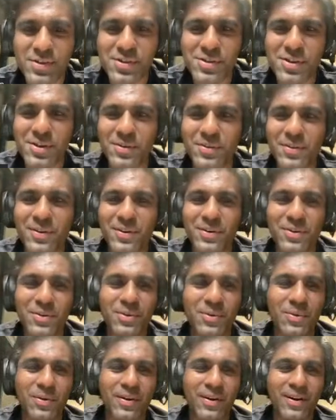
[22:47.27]
show the
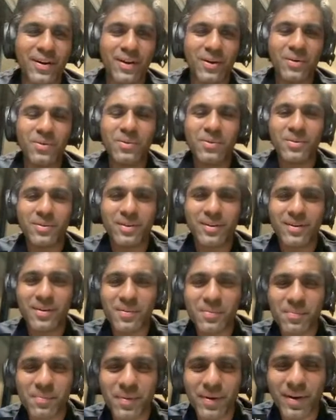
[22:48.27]
URL,
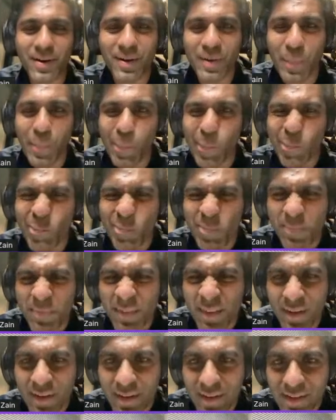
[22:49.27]
but
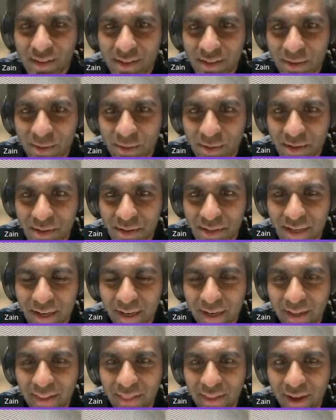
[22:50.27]
it's still
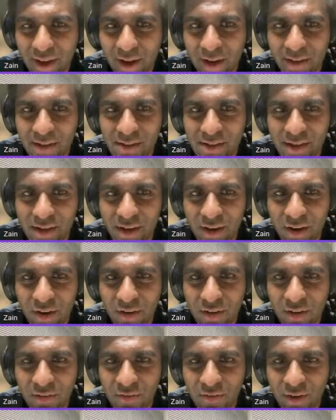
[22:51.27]
taking that as an
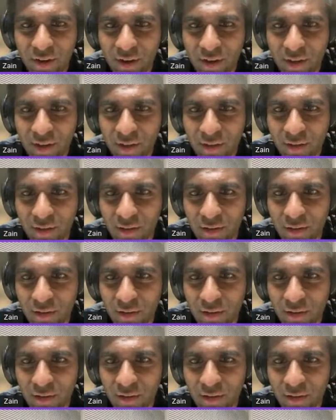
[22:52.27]
undefined.